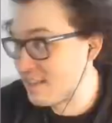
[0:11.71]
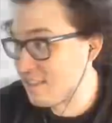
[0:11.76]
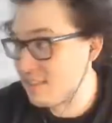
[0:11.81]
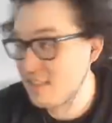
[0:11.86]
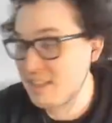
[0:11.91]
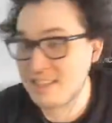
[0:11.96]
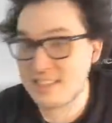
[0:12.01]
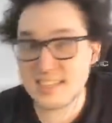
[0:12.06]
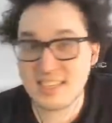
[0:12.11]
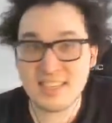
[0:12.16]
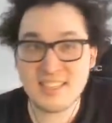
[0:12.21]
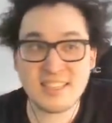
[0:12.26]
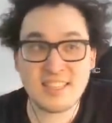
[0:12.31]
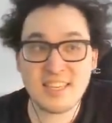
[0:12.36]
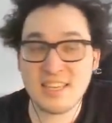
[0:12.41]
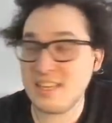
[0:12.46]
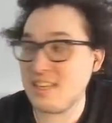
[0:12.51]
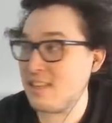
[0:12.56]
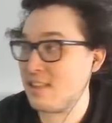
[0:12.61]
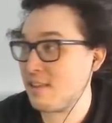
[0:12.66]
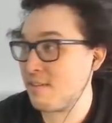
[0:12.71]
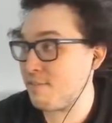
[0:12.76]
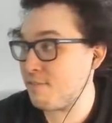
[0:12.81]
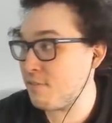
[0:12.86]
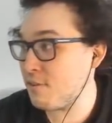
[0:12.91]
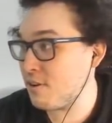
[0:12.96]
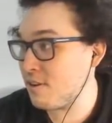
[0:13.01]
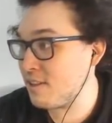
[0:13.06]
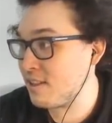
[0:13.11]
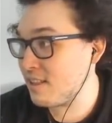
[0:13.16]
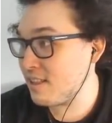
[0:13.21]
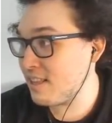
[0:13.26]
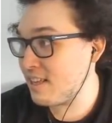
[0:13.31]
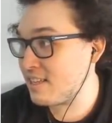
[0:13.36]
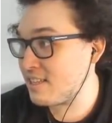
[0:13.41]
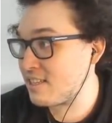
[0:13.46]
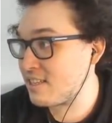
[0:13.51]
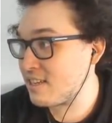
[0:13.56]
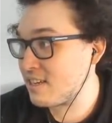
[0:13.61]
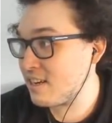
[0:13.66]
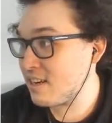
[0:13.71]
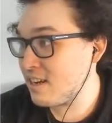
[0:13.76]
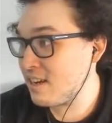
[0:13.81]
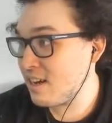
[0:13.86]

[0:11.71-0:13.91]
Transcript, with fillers: This is the, the full list